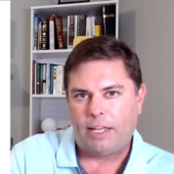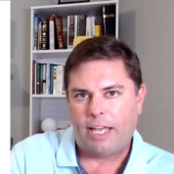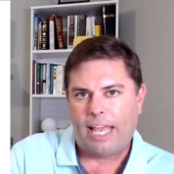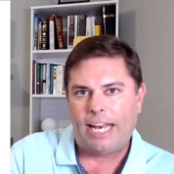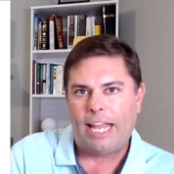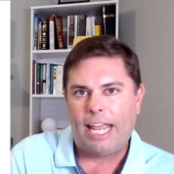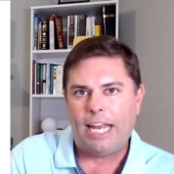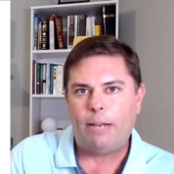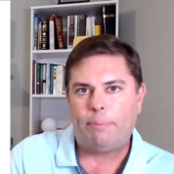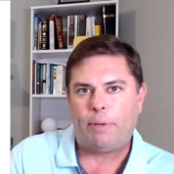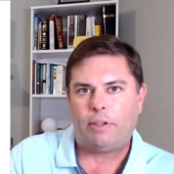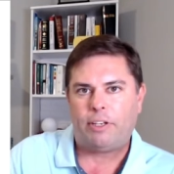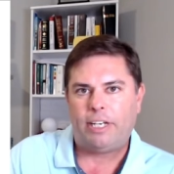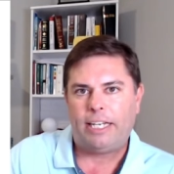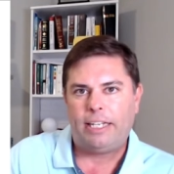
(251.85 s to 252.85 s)
an
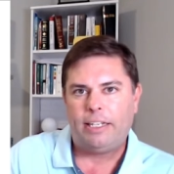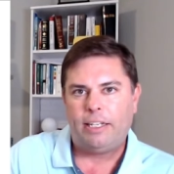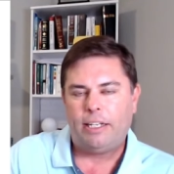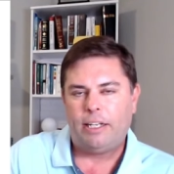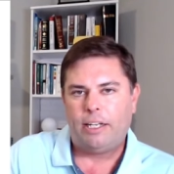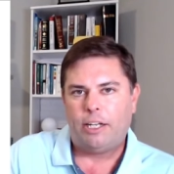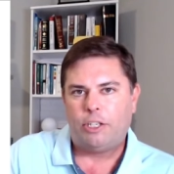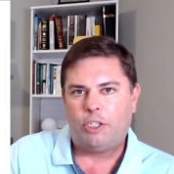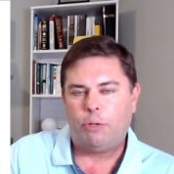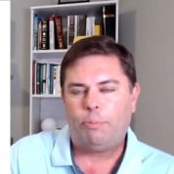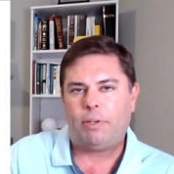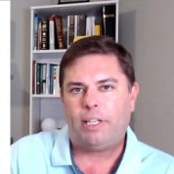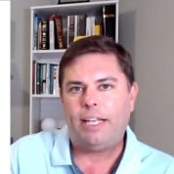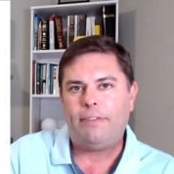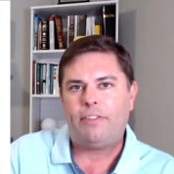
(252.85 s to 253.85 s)
inability to
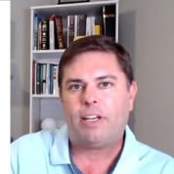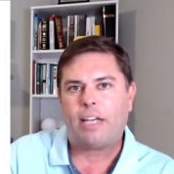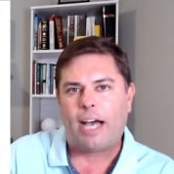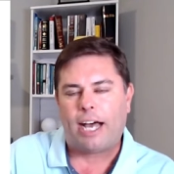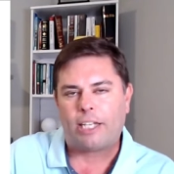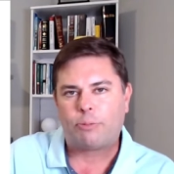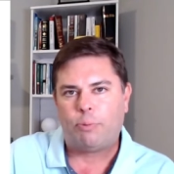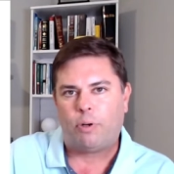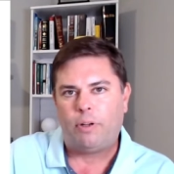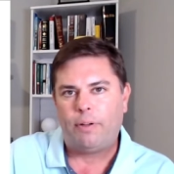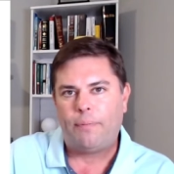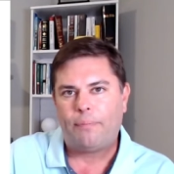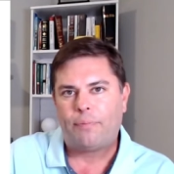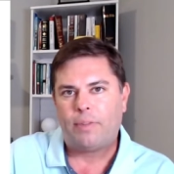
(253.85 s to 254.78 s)
believe the gospel,